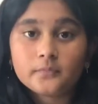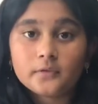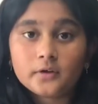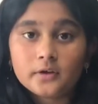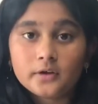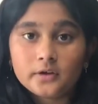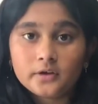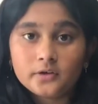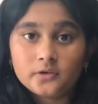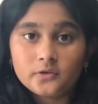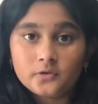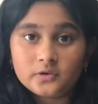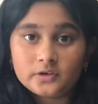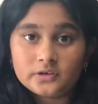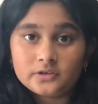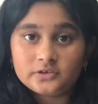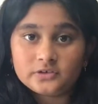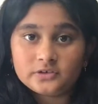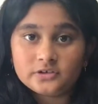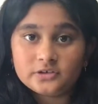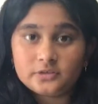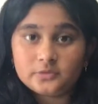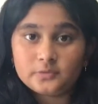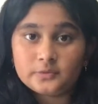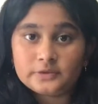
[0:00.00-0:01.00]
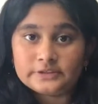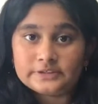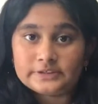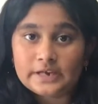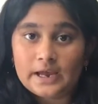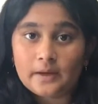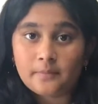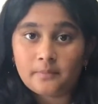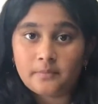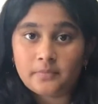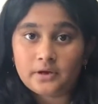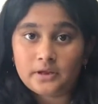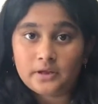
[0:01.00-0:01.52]
you can see what's
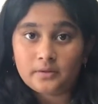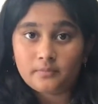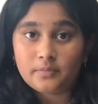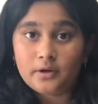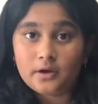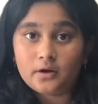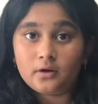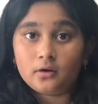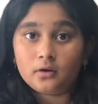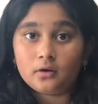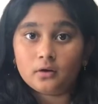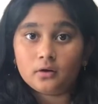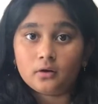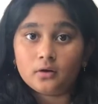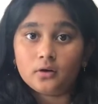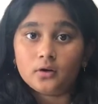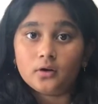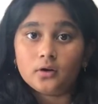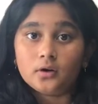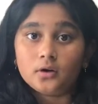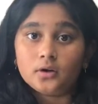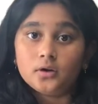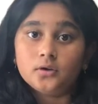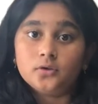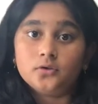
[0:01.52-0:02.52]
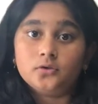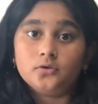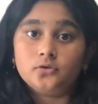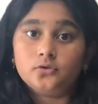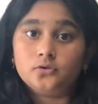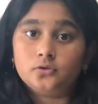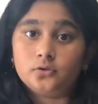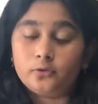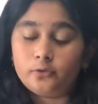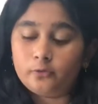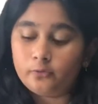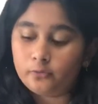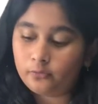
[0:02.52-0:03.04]
happening better.
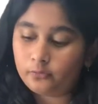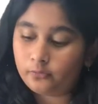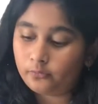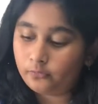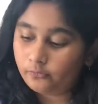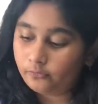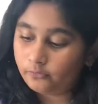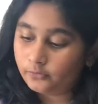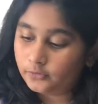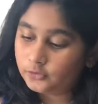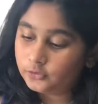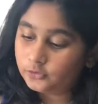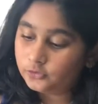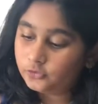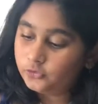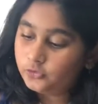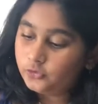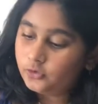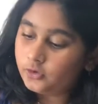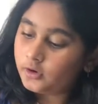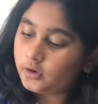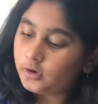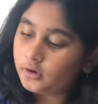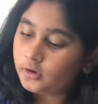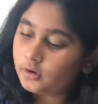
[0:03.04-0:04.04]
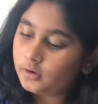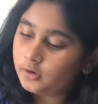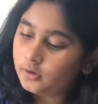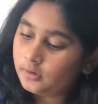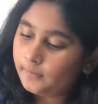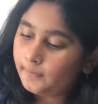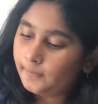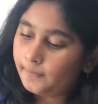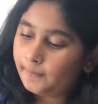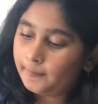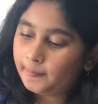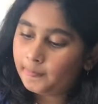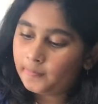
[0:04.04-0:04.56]
So first you're gonna
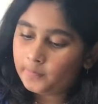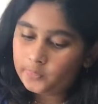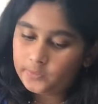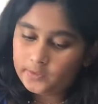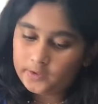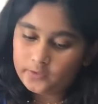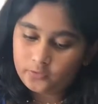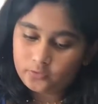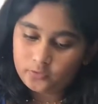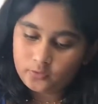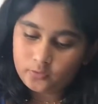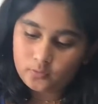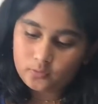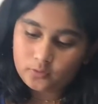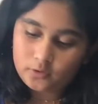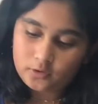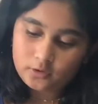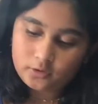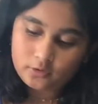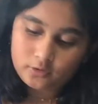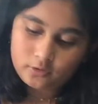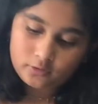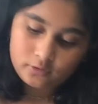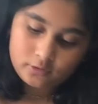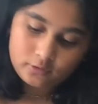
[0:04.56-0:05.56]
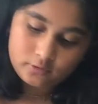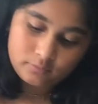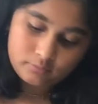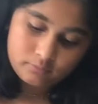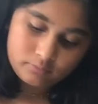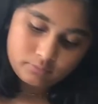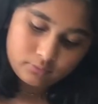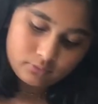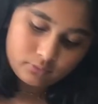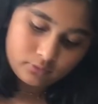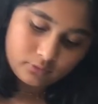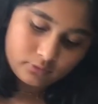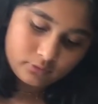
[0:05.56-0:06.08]
take the water and
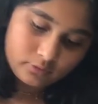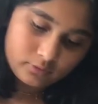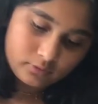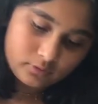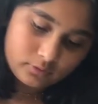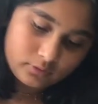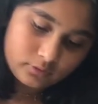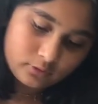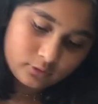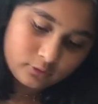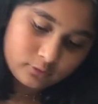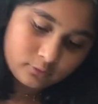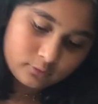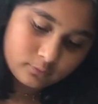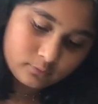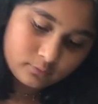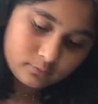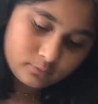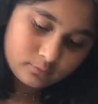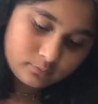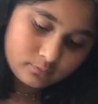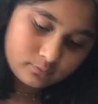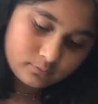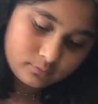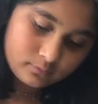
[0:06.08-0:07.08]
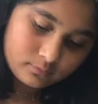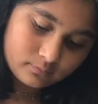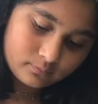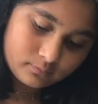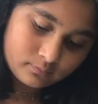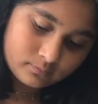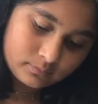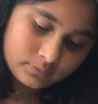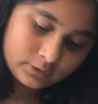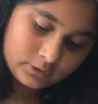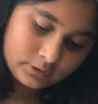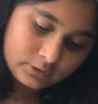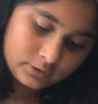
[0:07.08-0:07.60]
pour a little
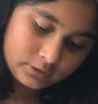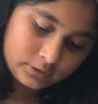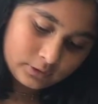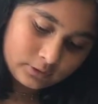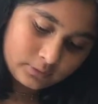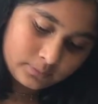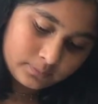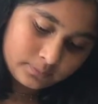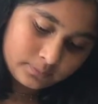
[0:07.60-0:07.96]
bit in.